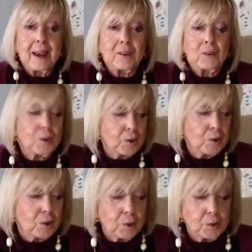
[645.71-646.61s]
had
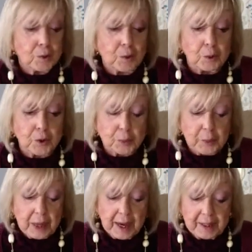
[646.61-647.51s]
2 soldiers
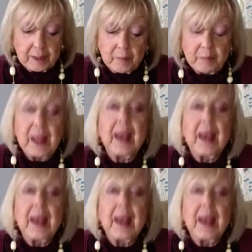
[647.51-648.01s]
behind him.